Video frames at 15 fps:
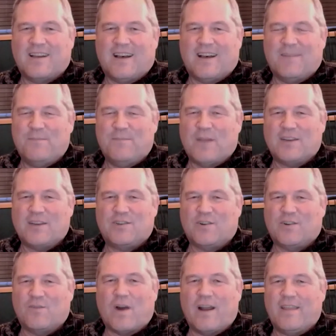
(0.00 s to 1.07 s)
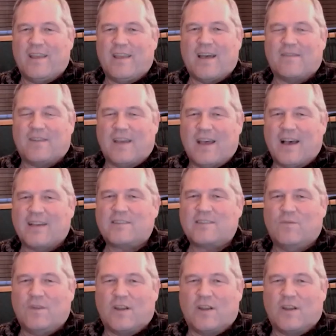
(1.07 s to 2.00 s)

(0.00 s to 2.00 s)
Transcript: I'm not sure why they have to ask.